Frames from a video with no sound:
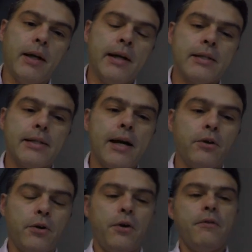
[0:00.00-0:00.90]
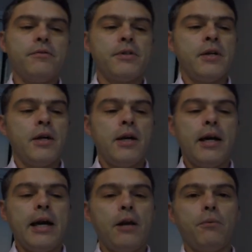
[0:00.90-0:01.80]
sound curves,
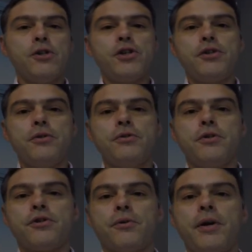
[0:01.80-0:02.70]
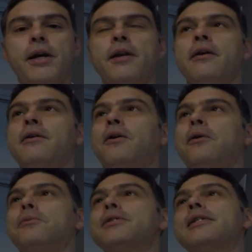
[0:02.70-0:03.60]
and we just use the screen
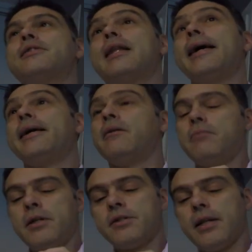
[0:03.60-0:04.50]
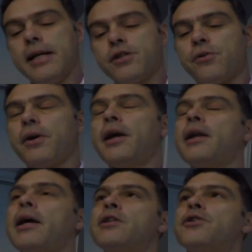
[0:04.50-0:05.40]
almost as a LED. It's a LED screen
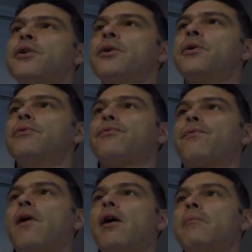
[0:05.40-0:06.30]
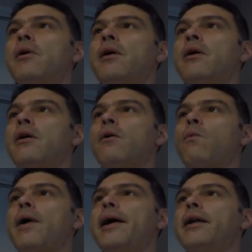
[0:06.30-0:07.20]
and it's going to go from
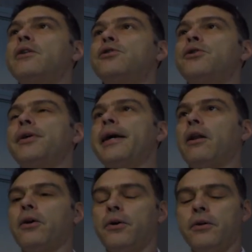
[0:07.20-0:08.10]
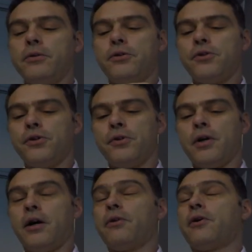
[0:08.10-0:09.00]
red to yellow to
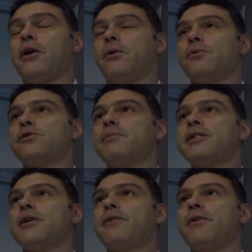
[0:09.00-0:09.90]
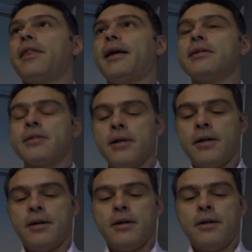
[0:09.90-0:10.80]
other colors based on different things.
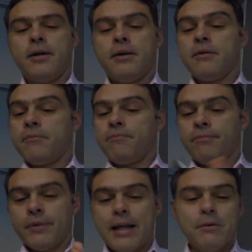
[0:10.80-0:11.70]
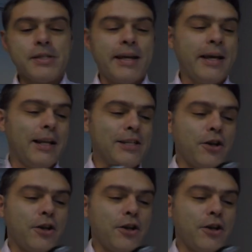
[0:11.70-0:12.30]
That was a lesson